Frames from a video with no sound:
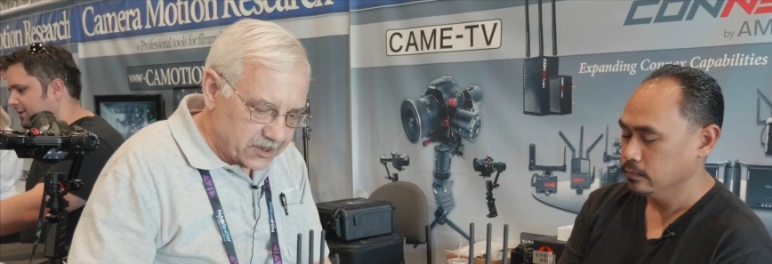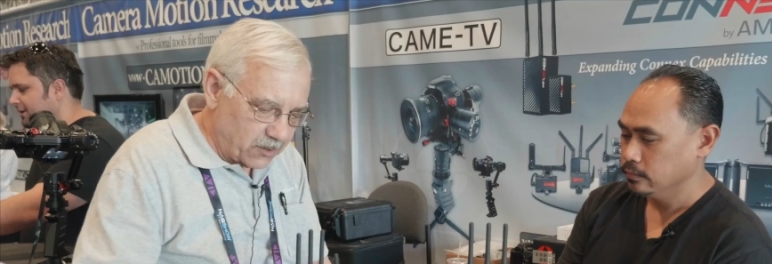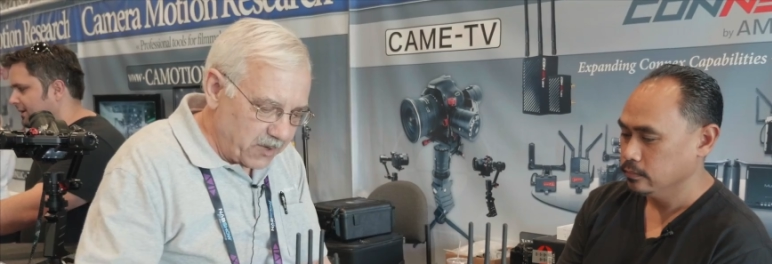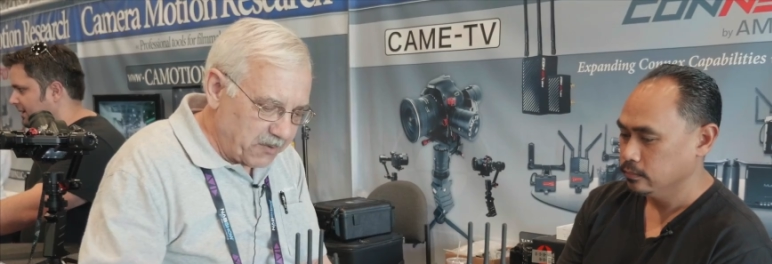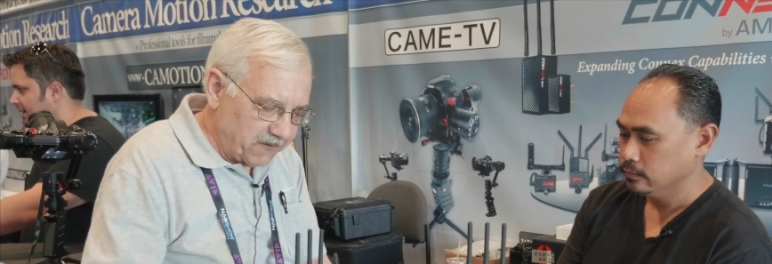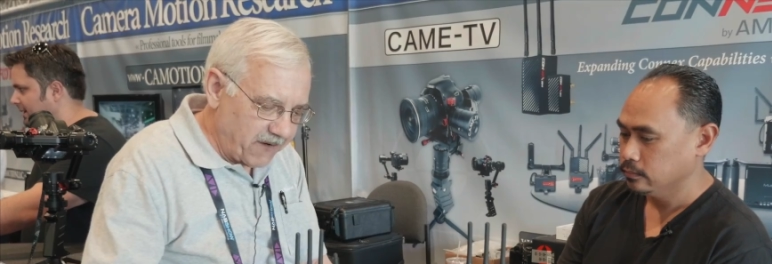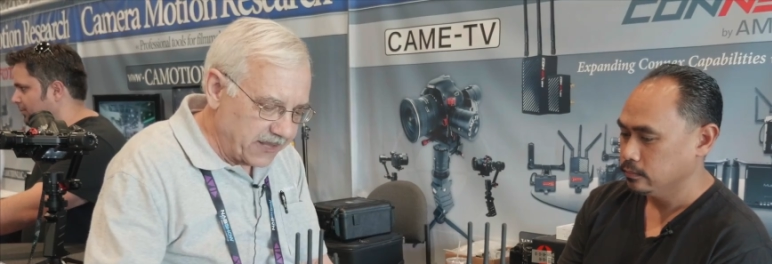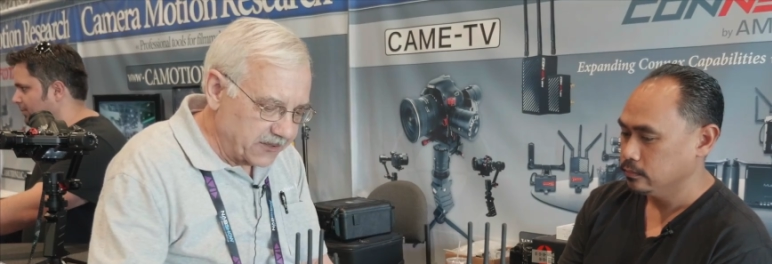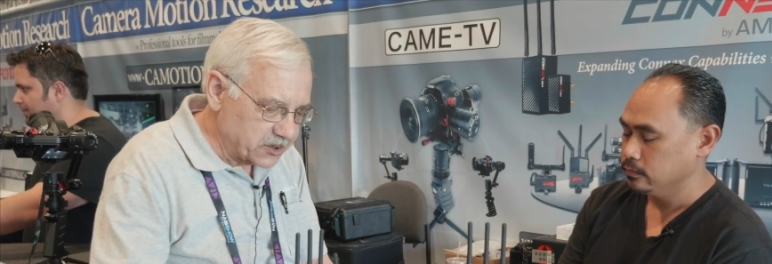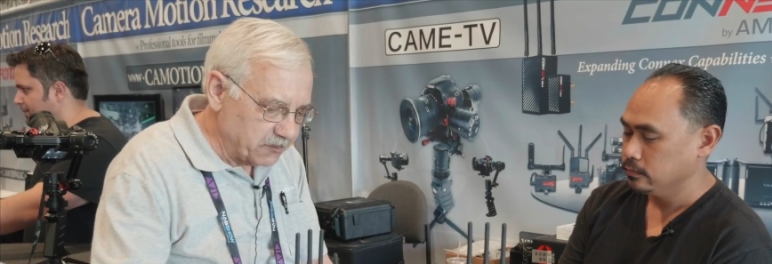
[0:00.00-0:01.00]
Speaker 1: So we
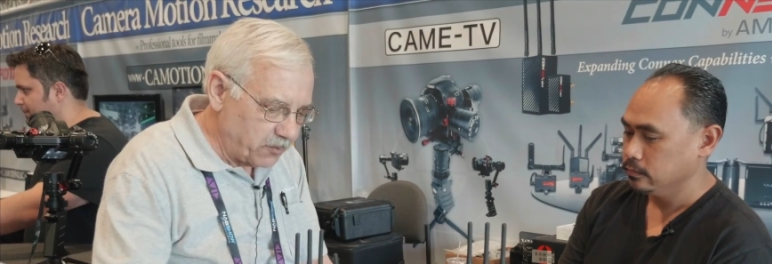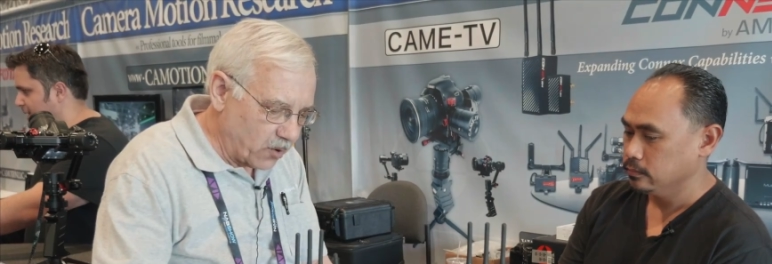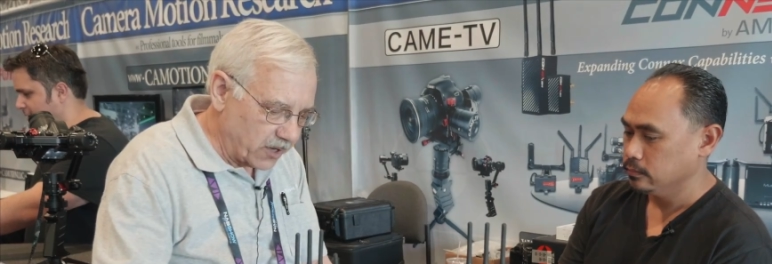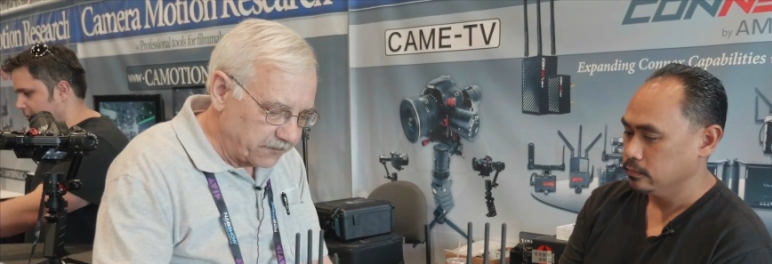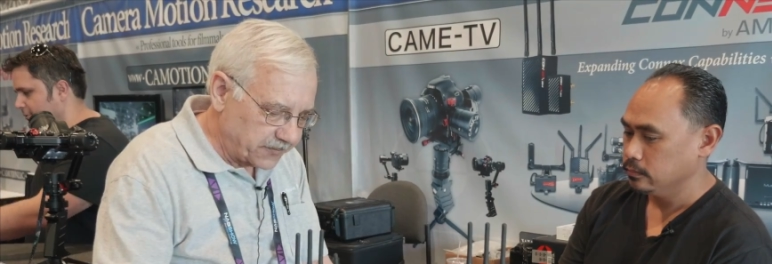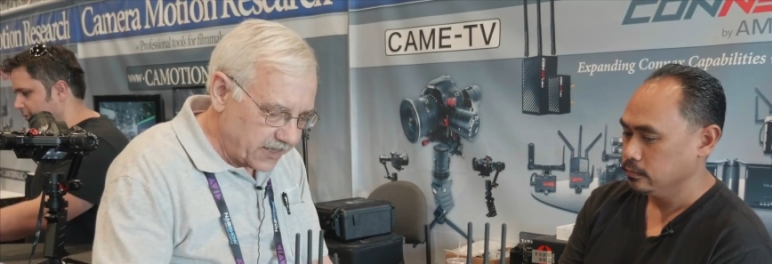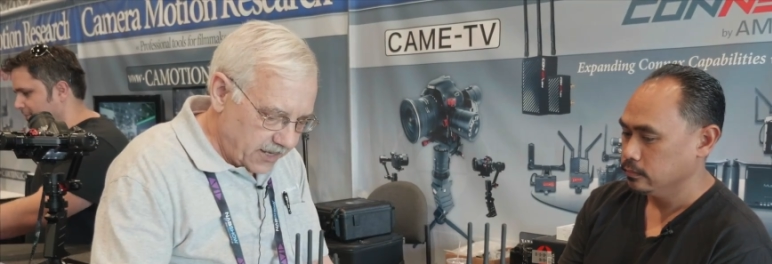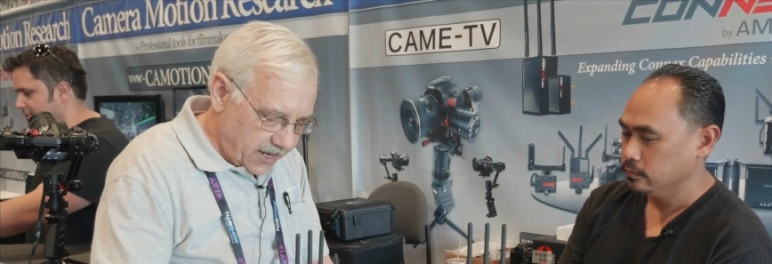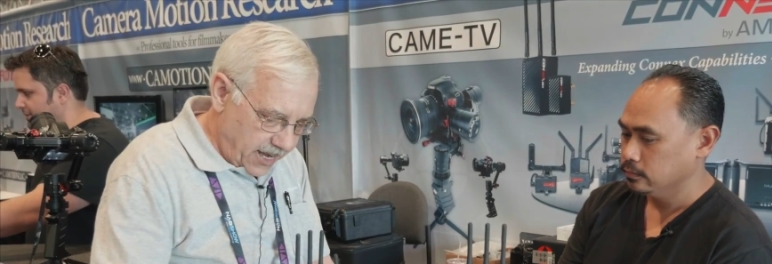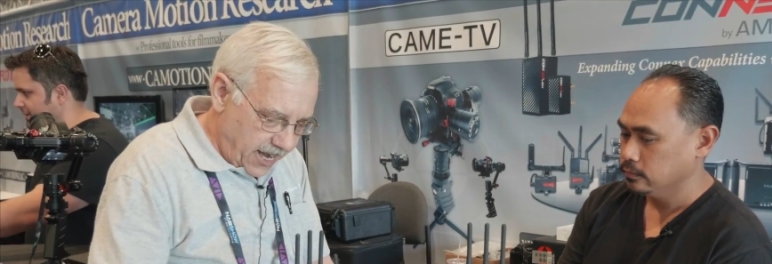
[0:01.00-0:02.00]
provide the support
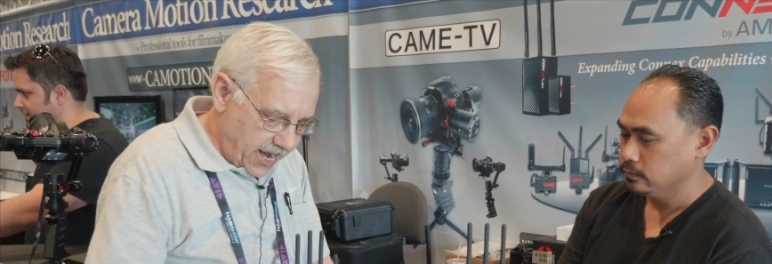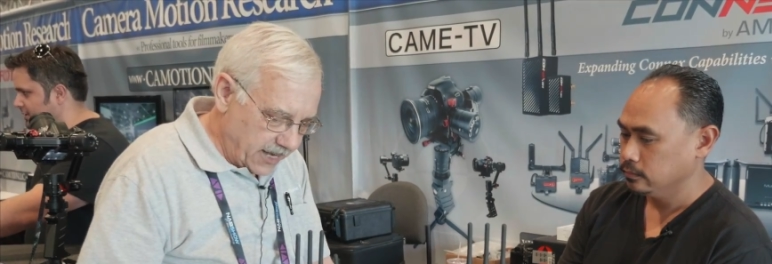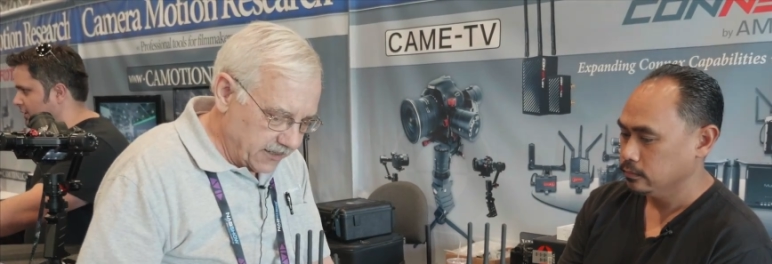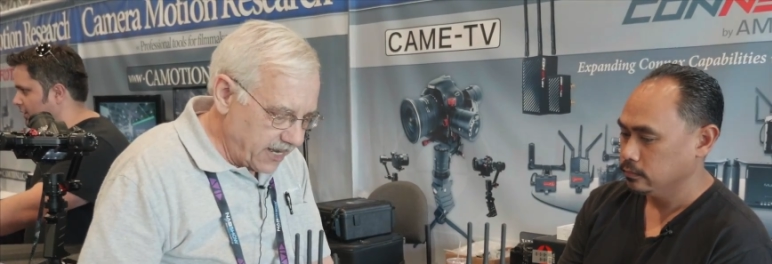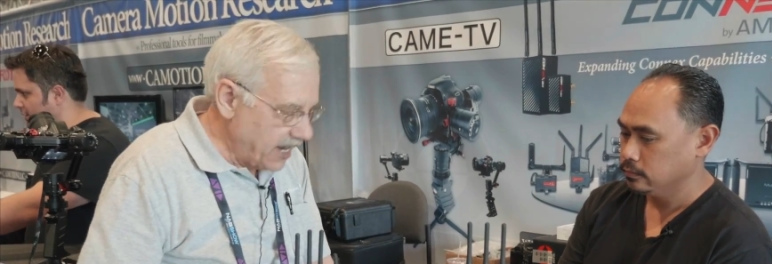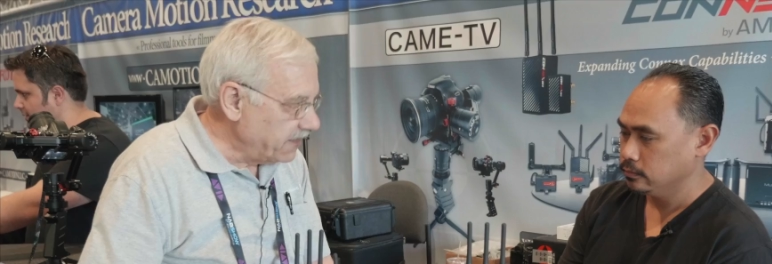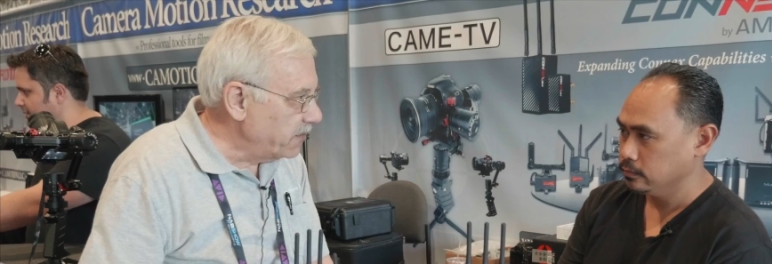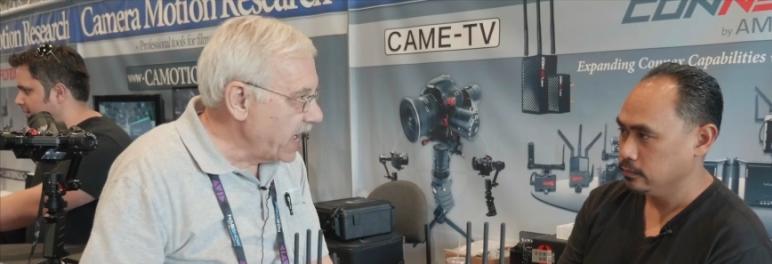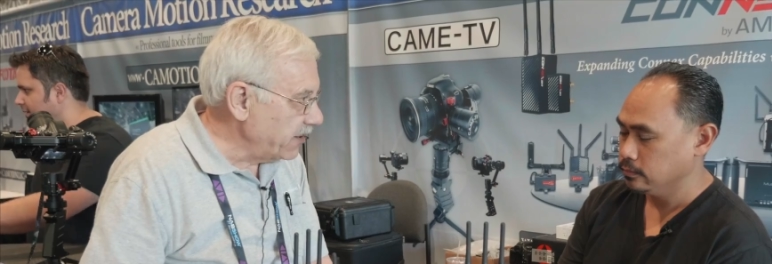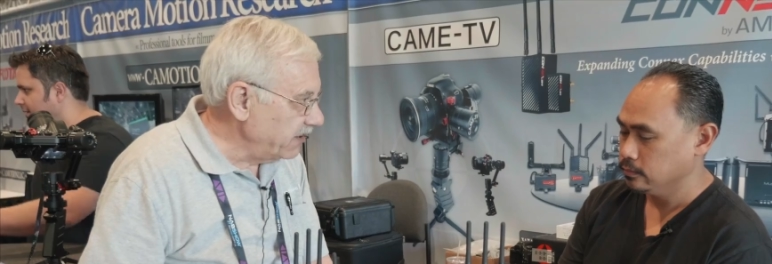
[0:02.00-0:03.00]
and the
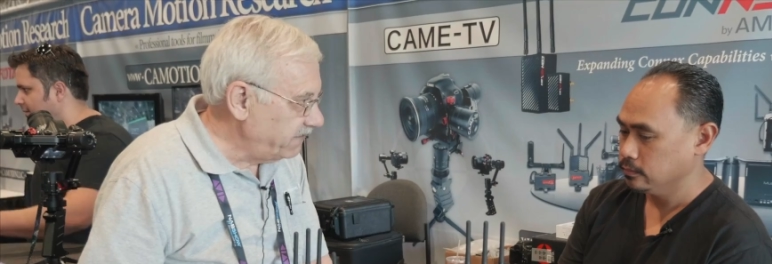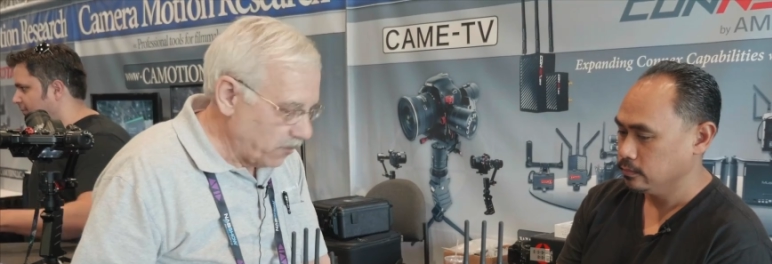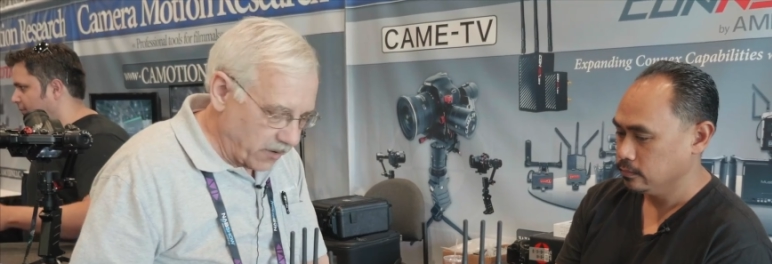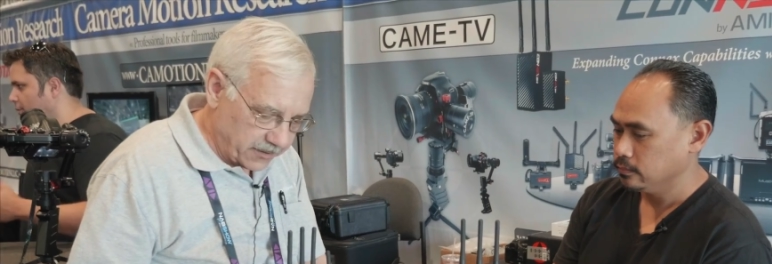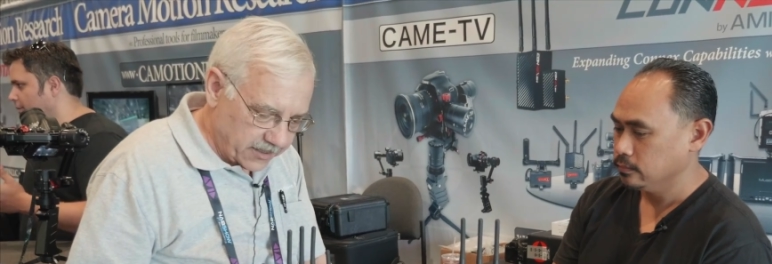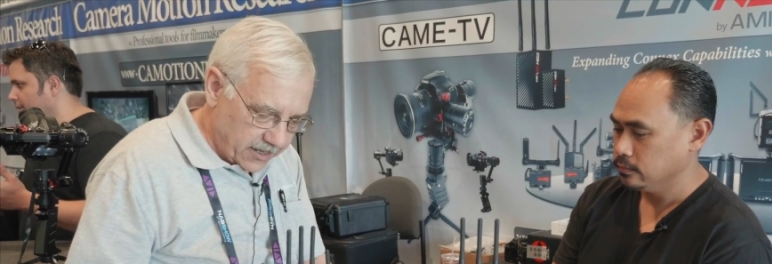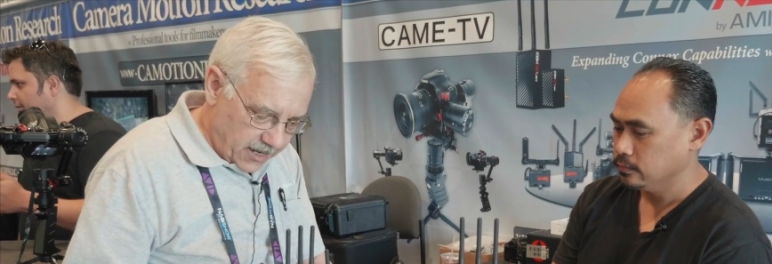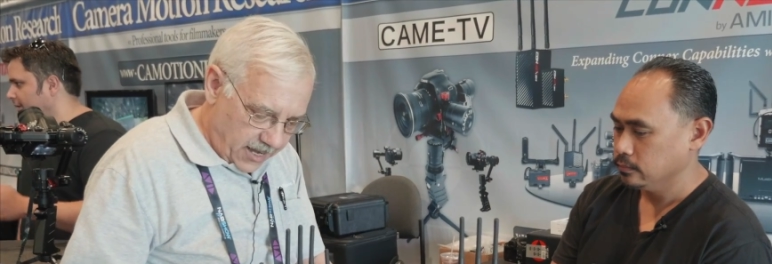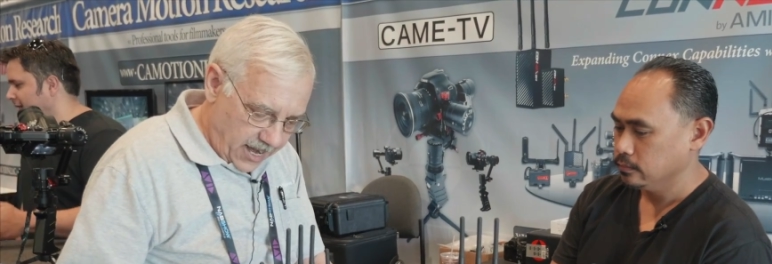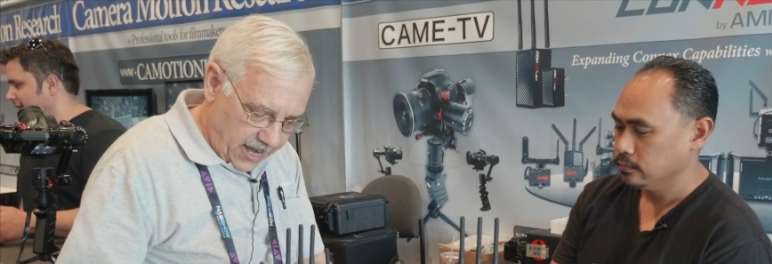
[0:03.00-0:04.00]
battery for it,
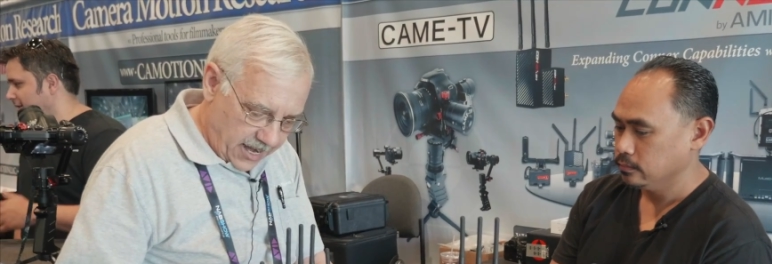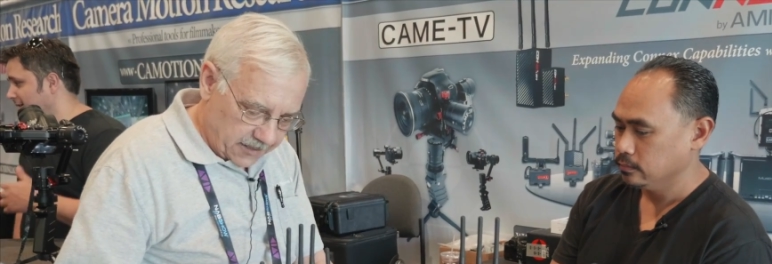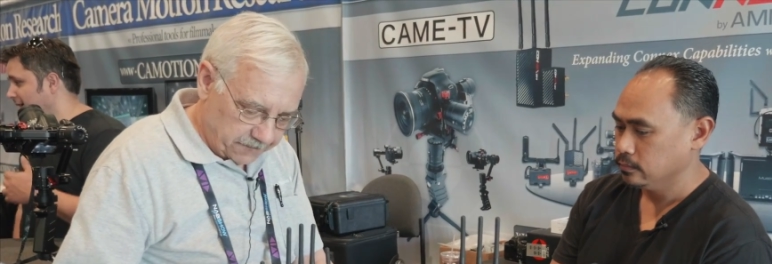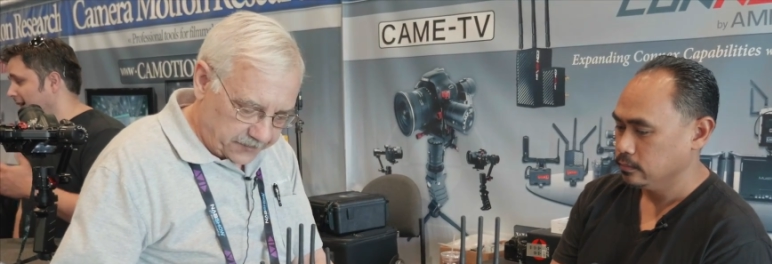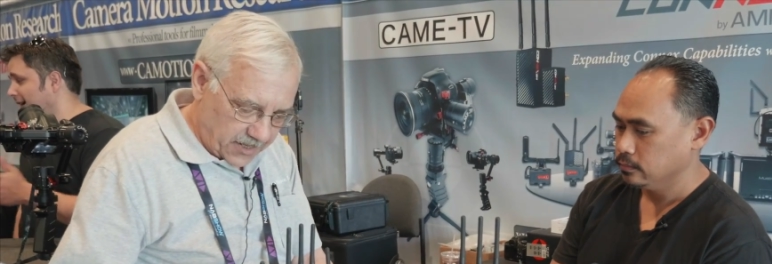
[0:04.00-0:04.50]
and